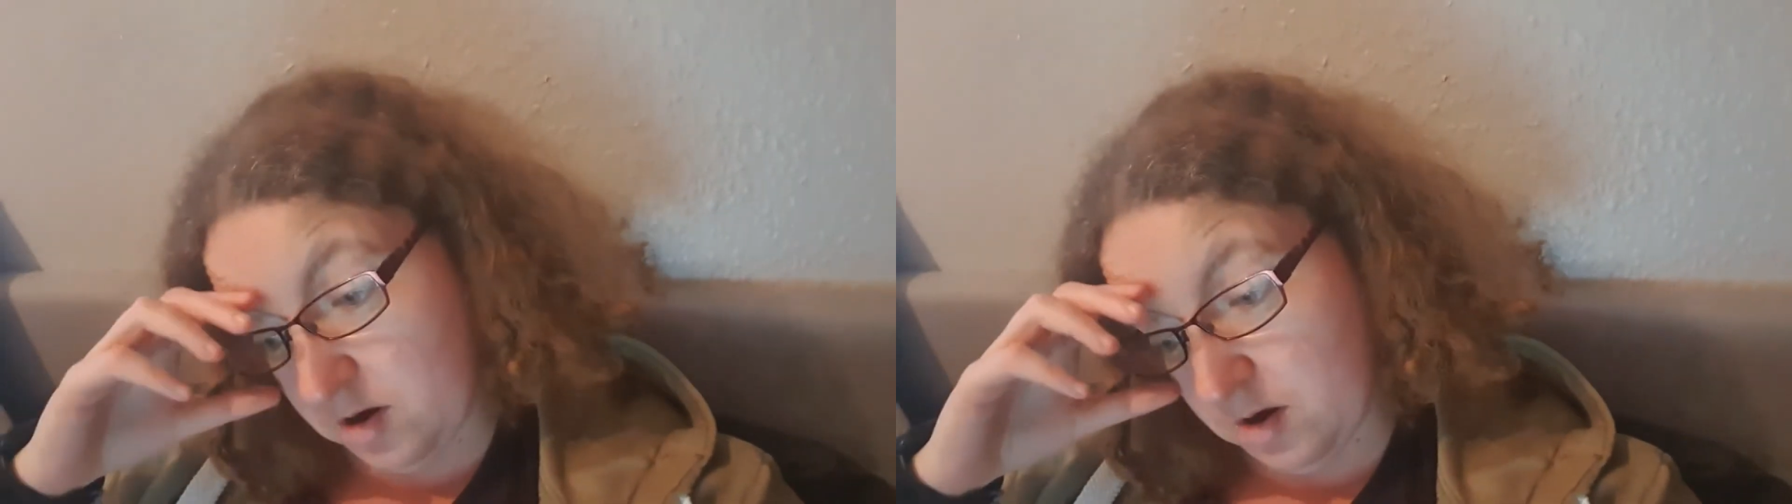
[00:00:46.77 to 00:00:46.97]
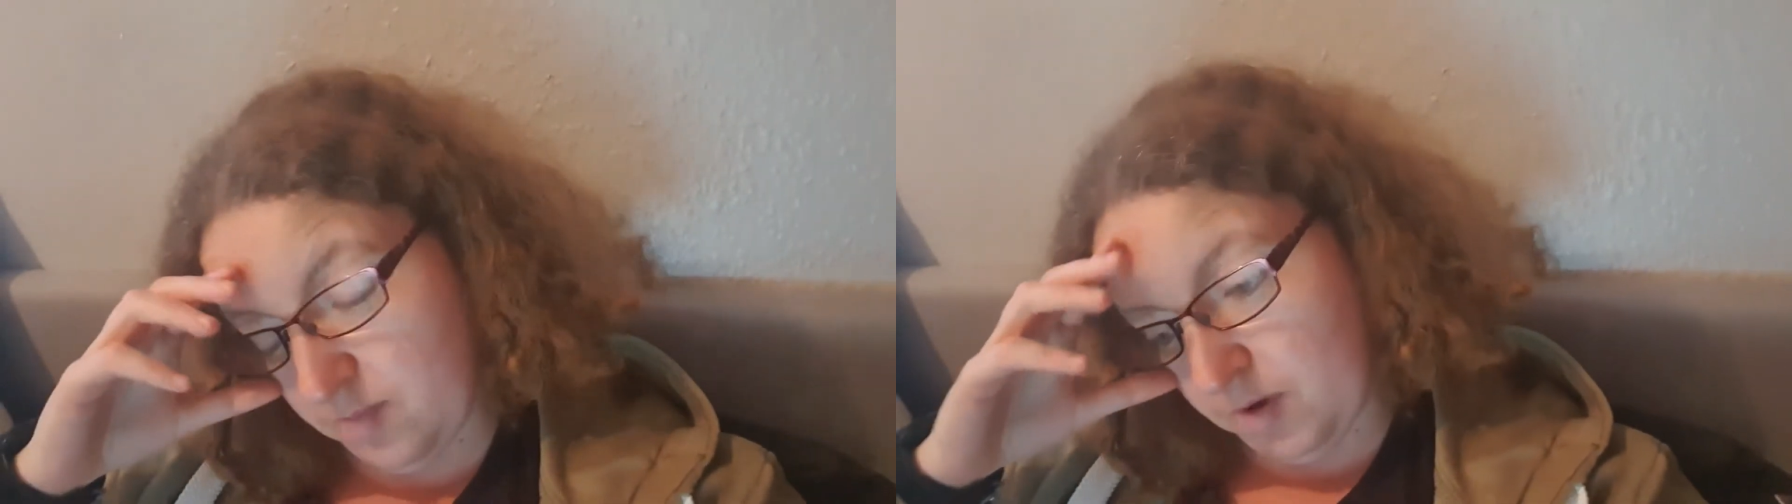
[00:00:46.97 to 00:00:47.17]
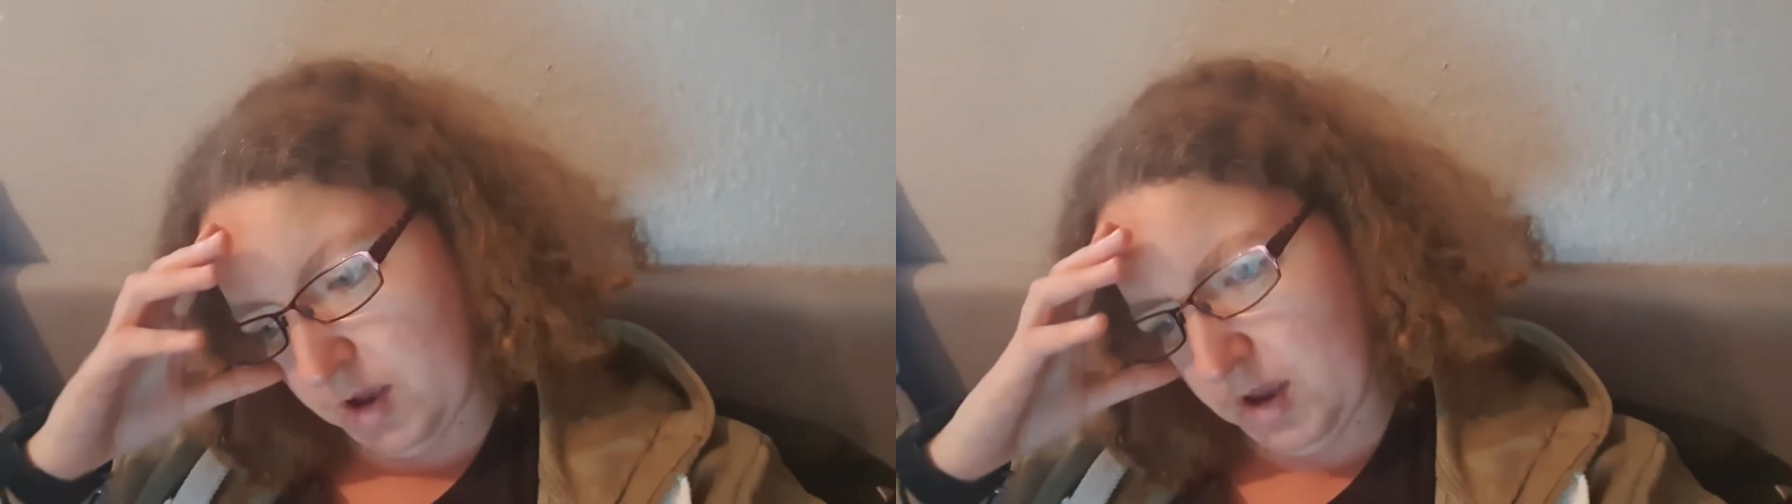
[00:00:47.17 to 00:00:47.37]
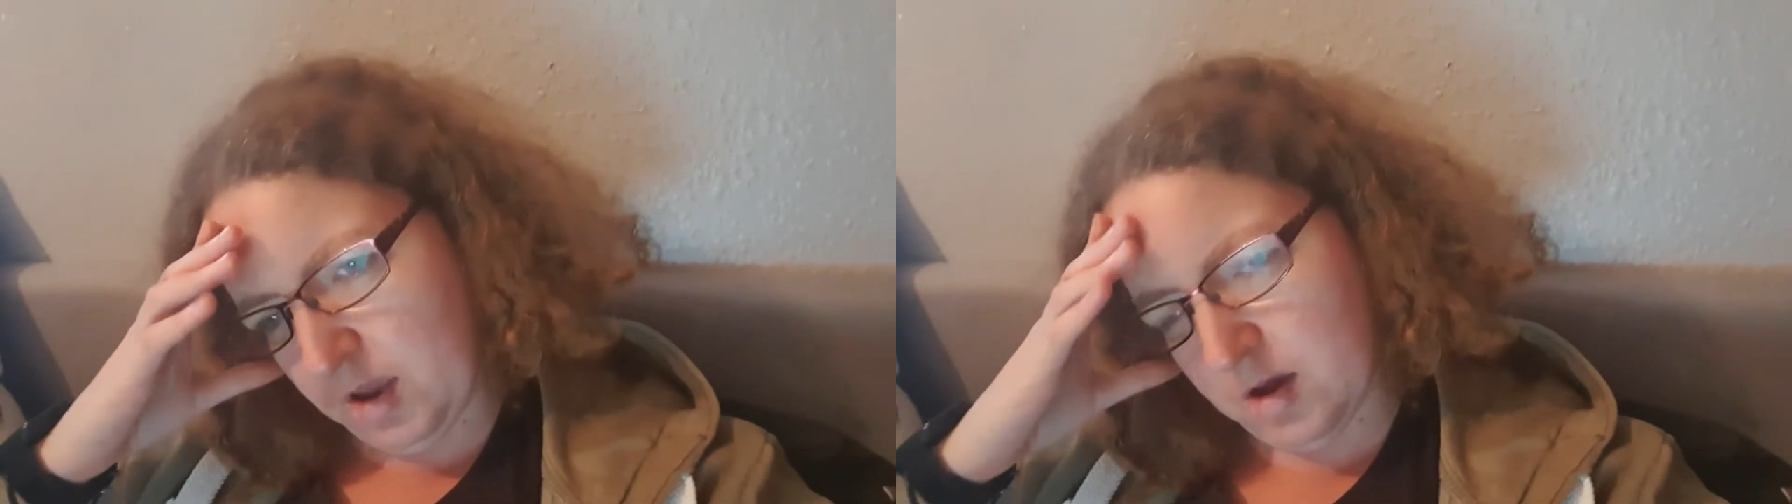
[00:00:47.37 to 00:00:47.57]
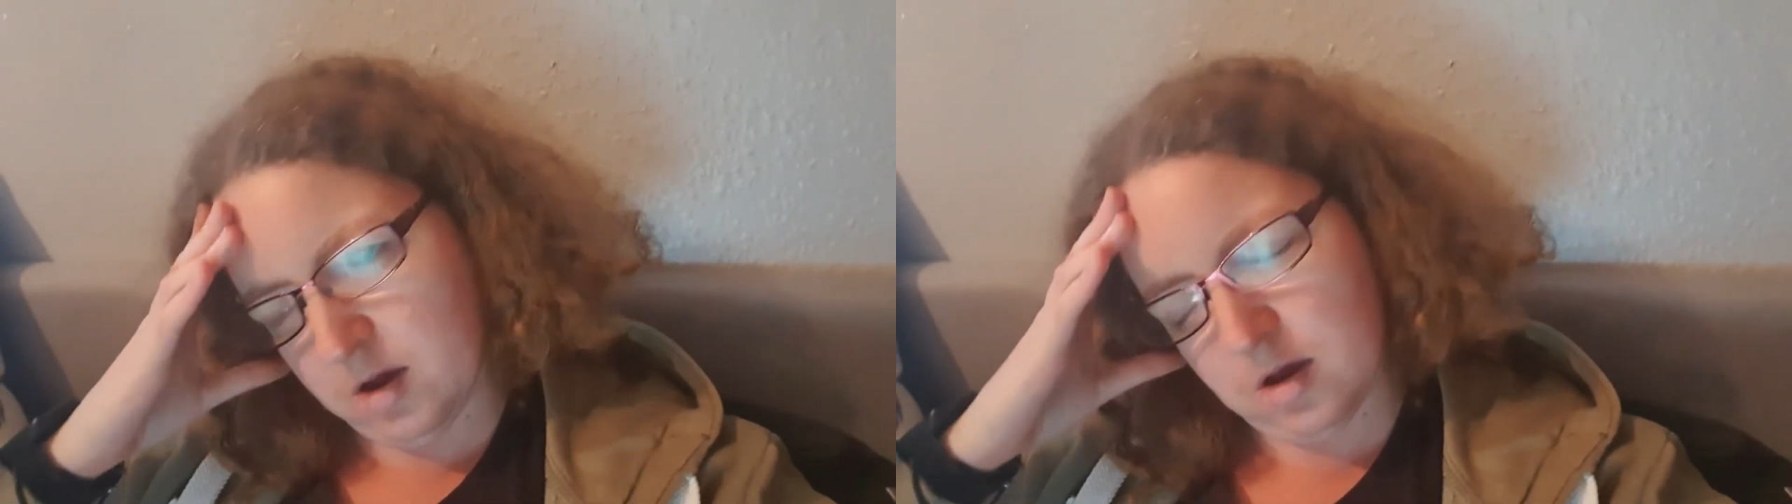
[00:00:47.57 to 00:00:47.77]
going to
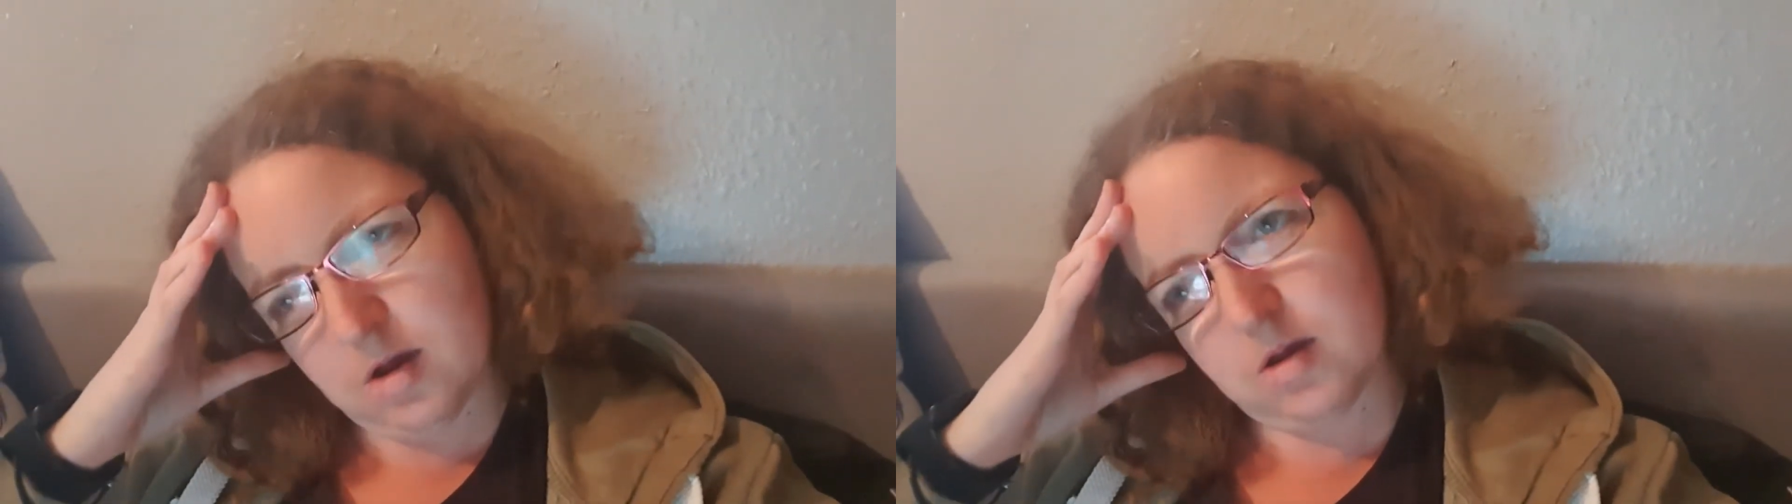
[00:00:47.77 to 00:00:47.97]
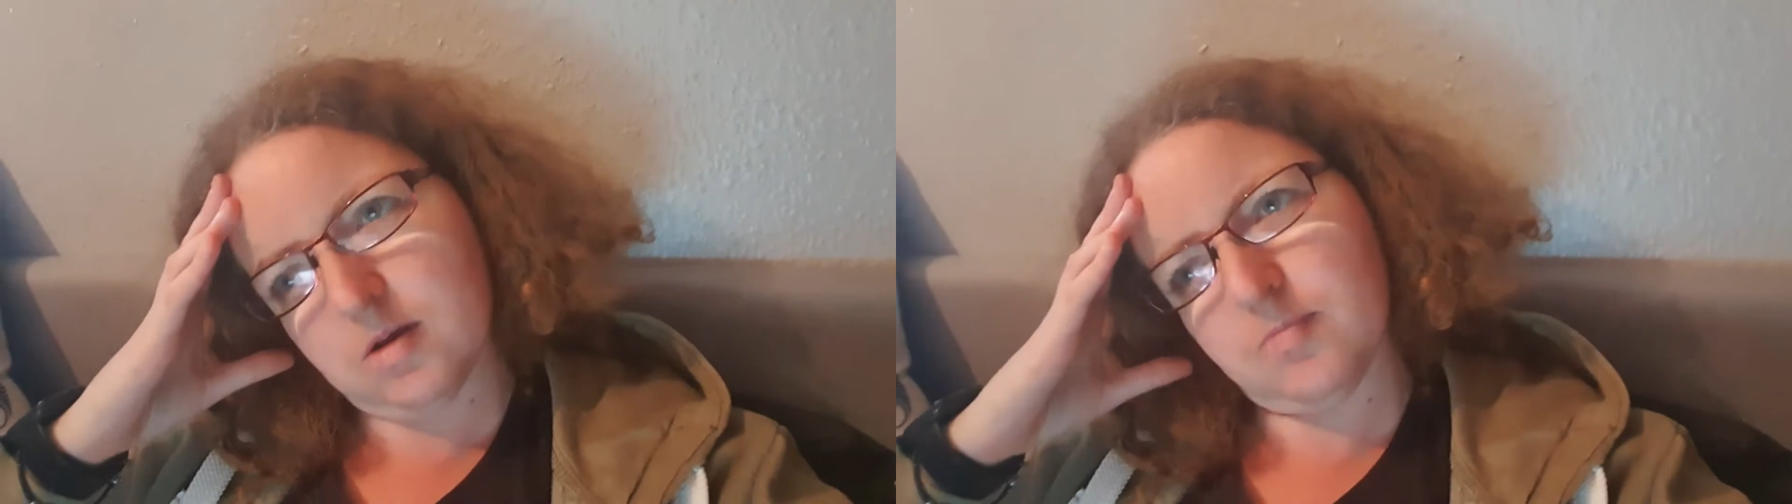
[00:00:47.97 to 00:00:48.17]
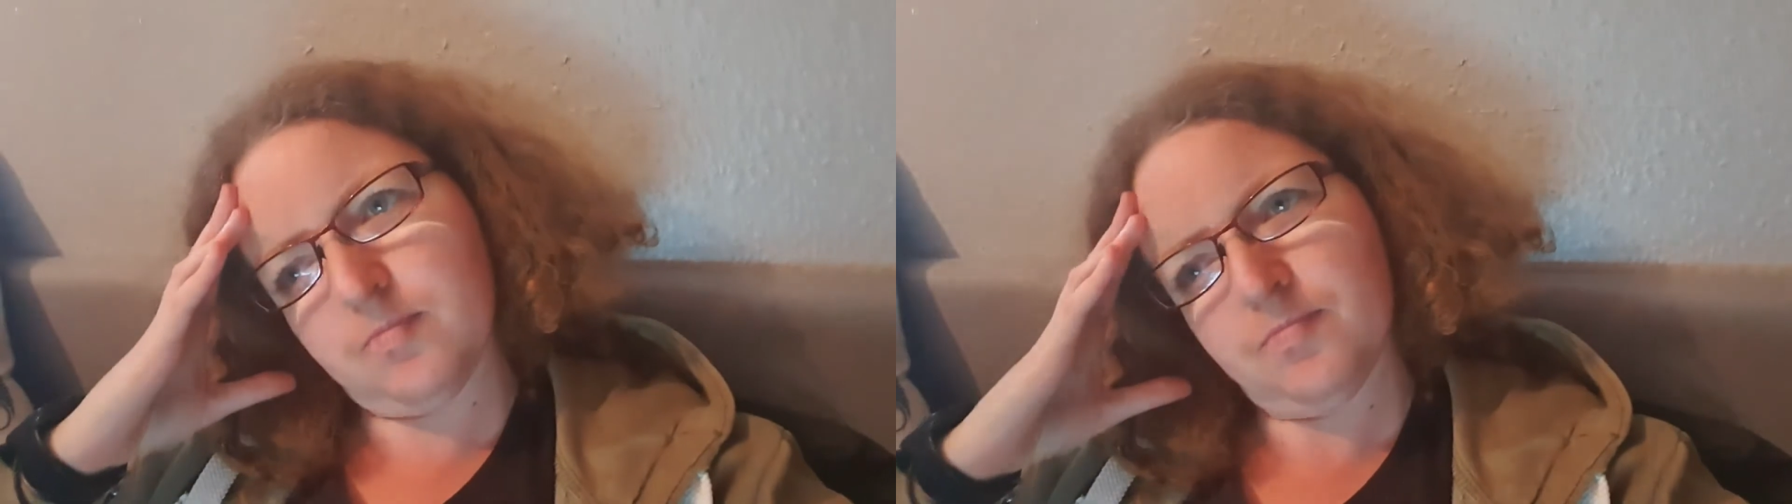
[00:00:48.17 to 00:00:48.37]
be, I